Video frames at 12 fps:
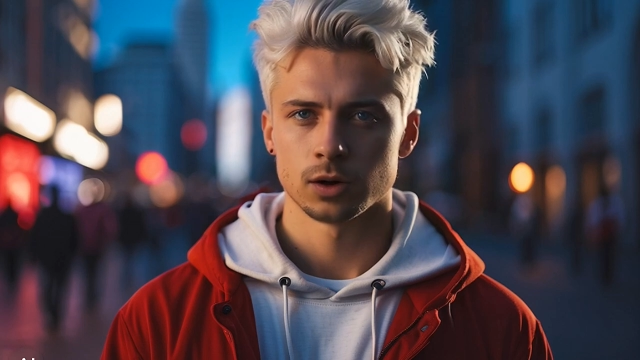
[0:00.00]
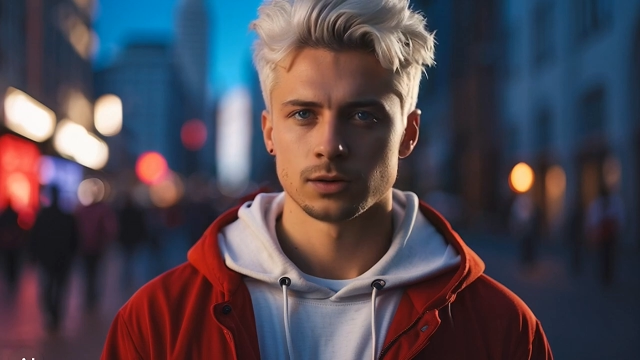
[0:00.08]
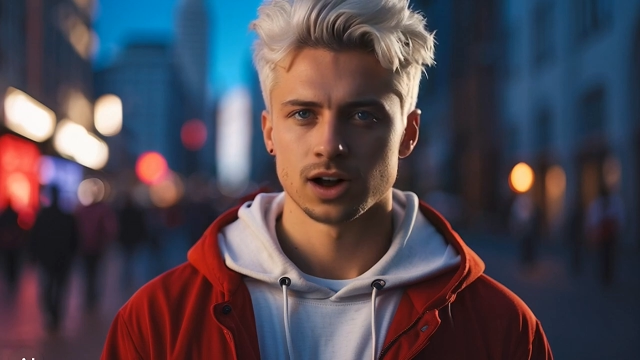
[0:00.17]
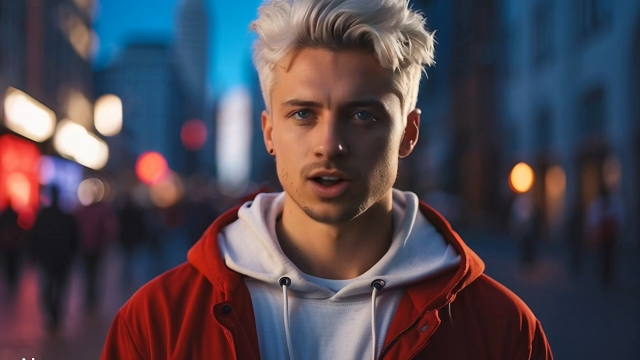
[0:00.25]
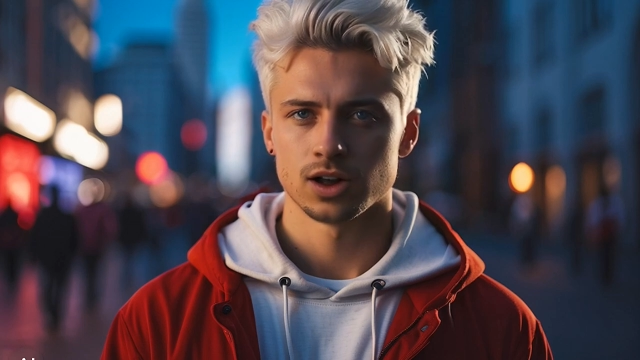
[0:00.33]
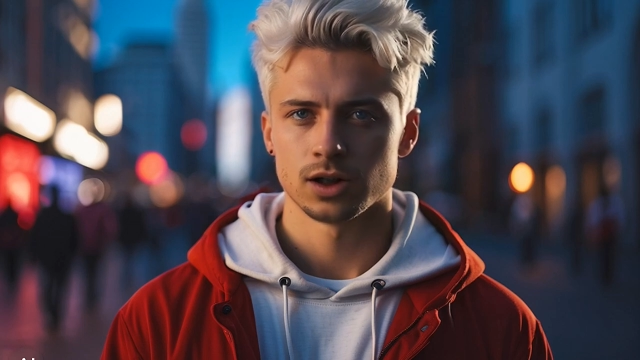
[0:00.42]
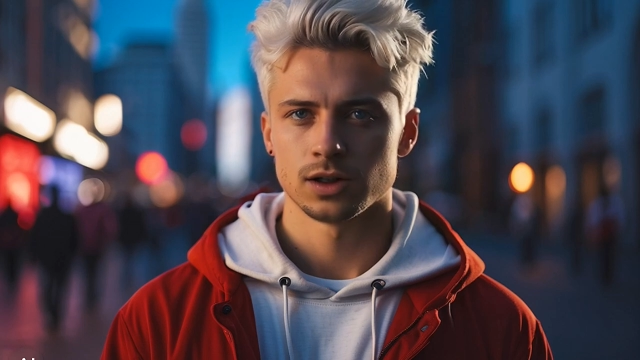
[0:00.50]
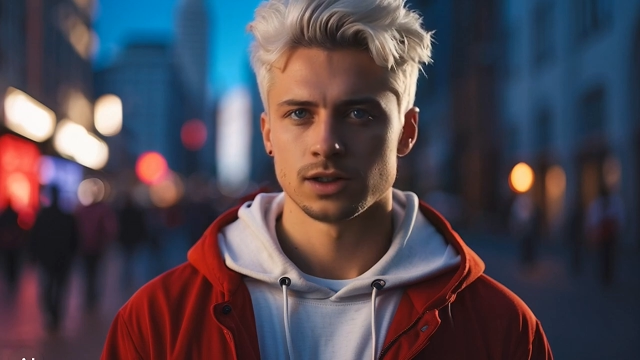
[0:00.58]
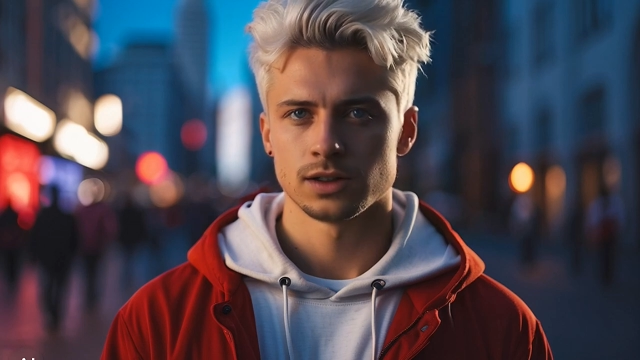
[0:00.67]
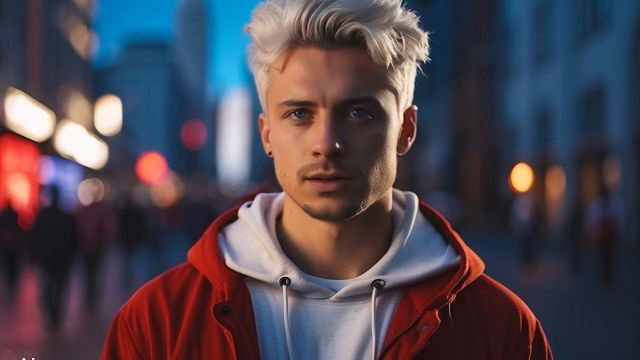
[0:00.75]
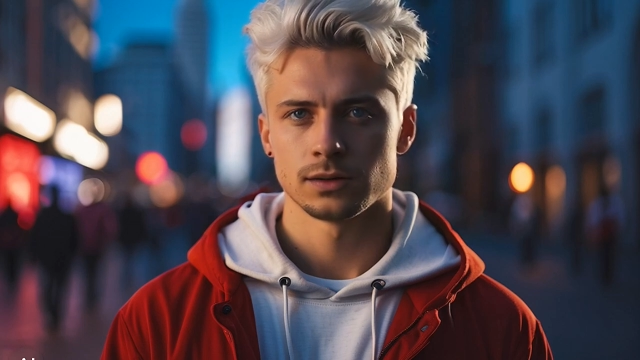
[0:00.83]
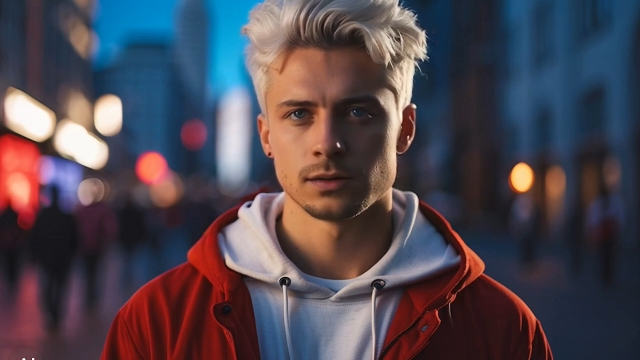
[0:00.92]

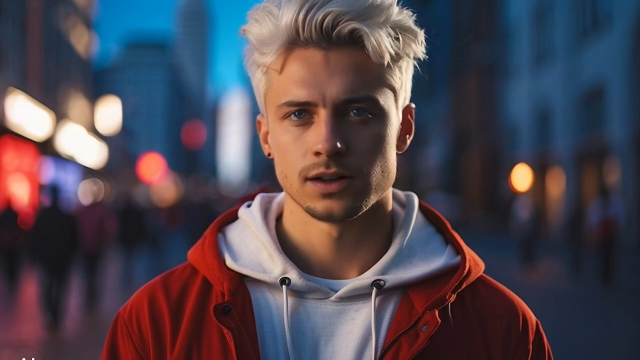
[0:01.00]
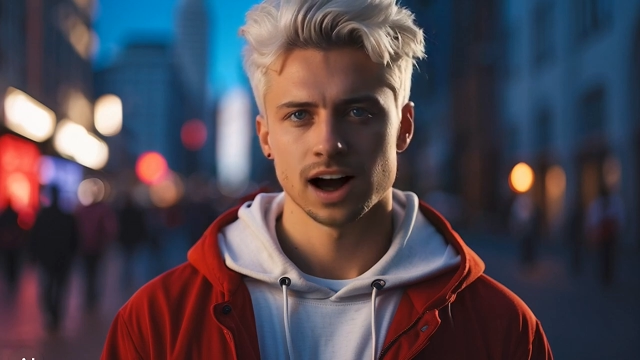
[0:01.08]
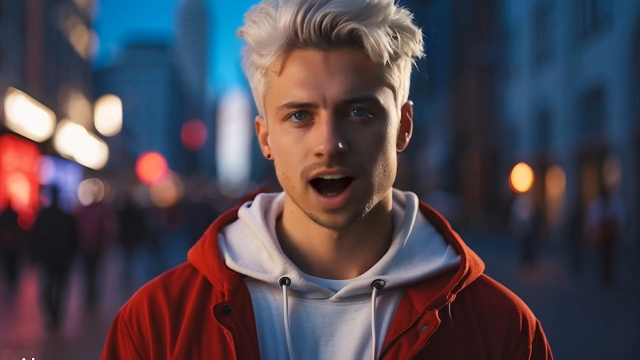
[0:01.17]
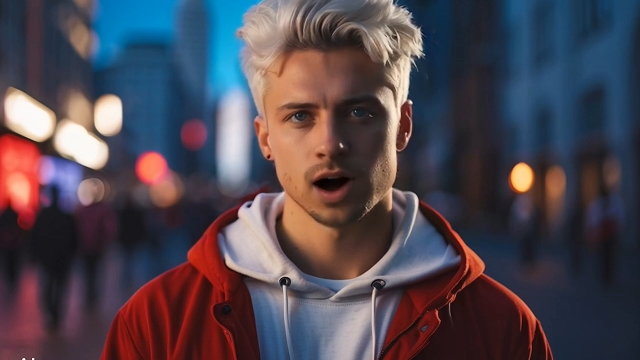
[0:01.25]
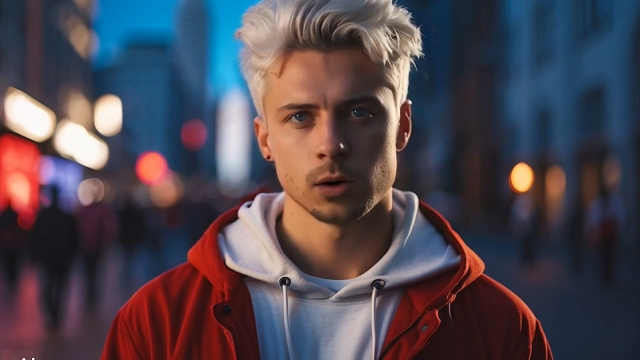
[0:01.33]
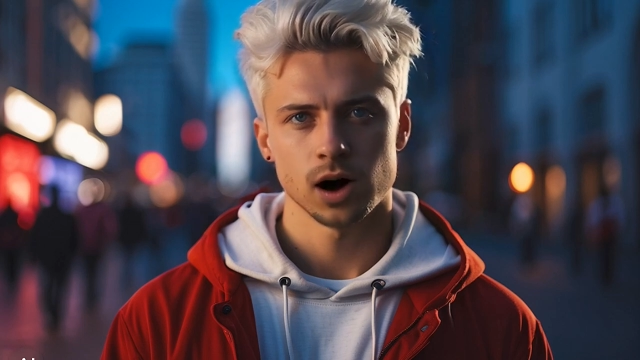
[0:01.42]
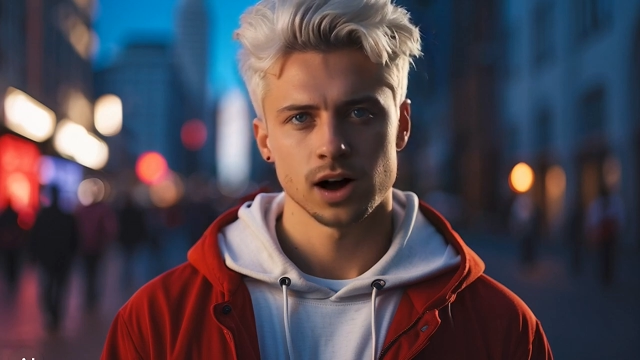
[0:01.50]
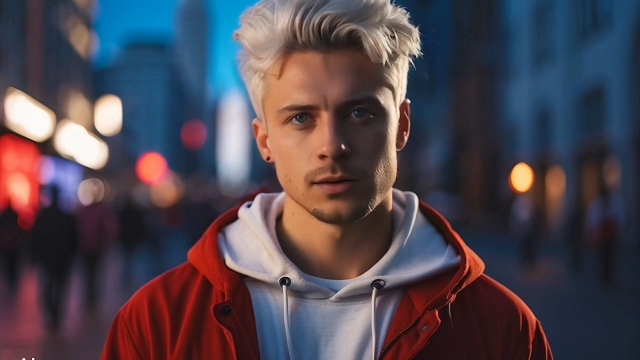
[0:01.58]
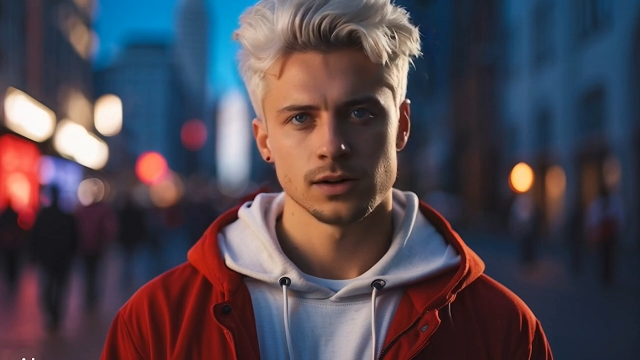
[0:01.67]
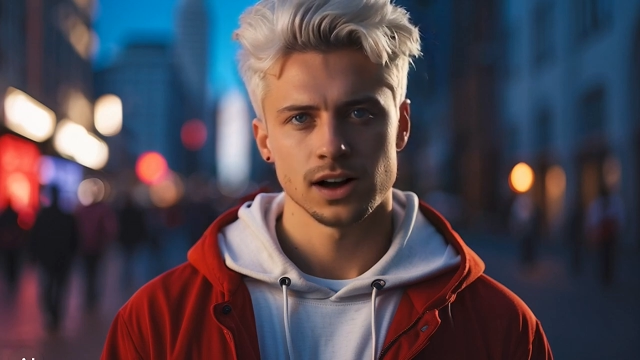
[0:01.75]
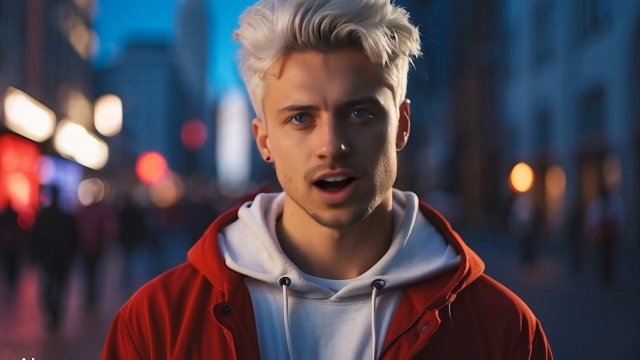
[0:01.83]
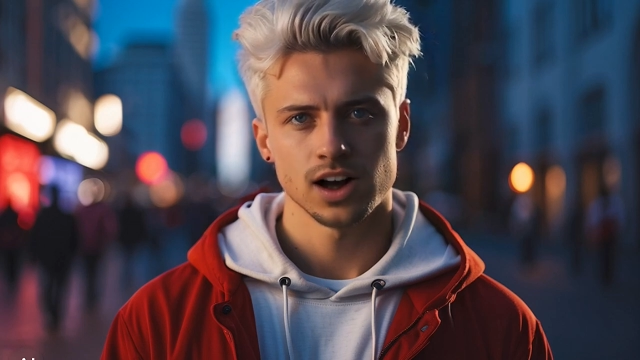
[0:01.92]
professionals, and
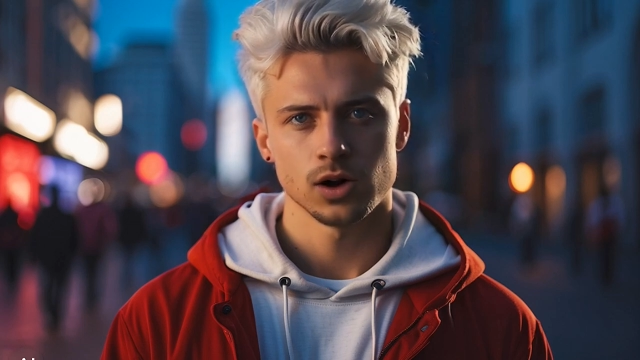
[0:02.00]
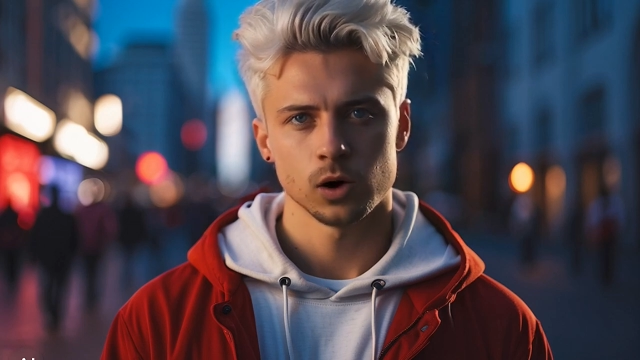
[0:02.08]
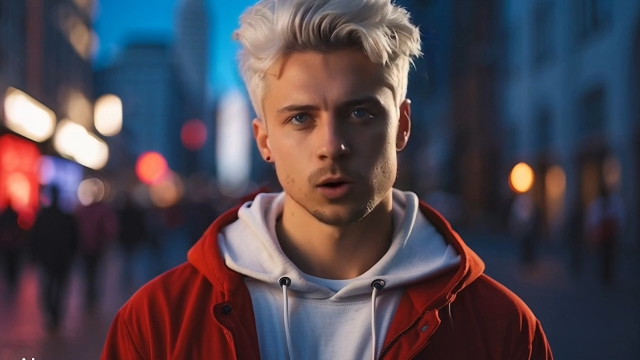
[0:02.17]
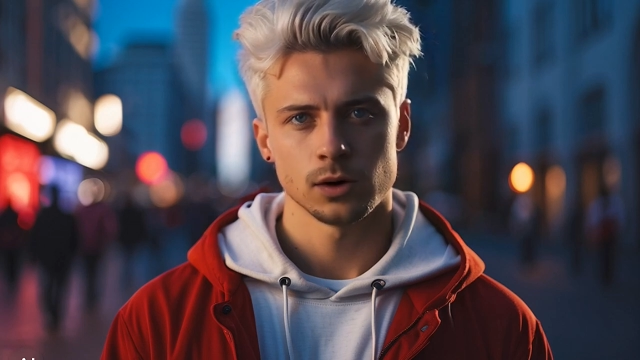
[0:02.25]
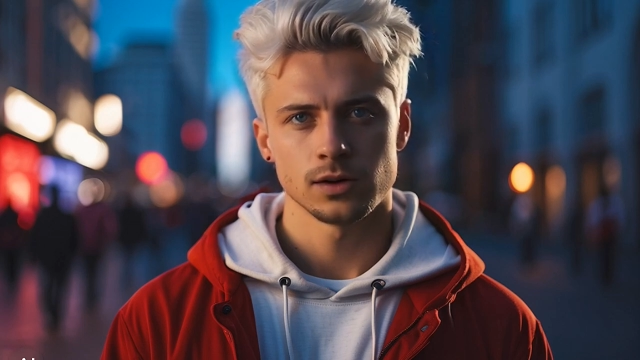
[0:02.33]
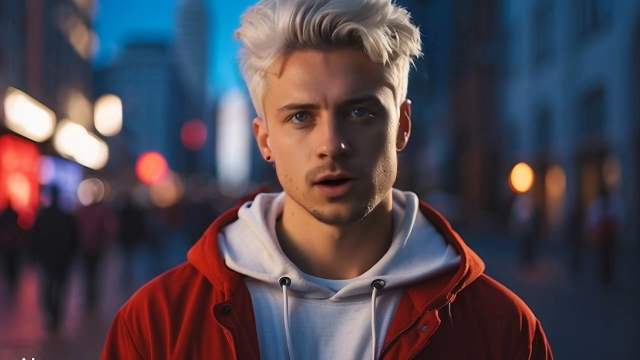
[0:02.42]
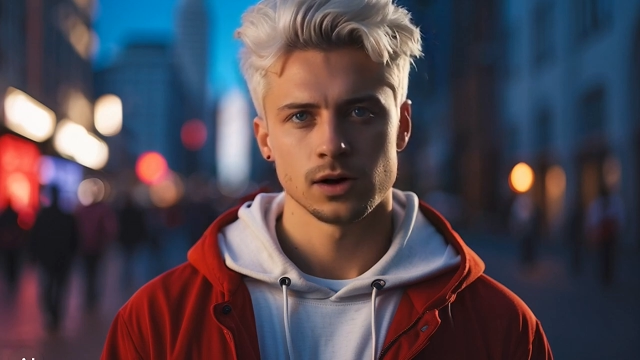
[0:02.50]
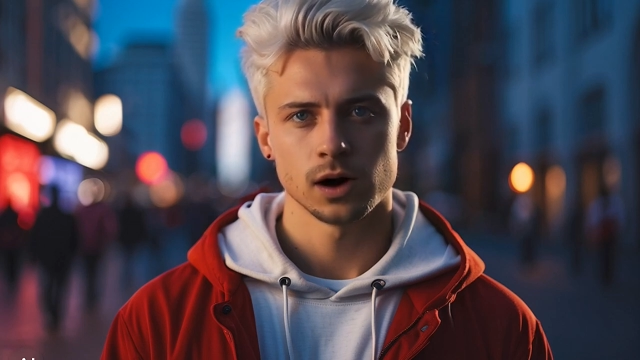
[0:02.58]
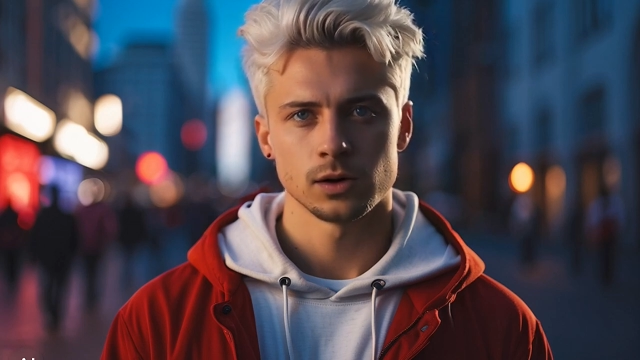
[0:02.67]
well, here's what we found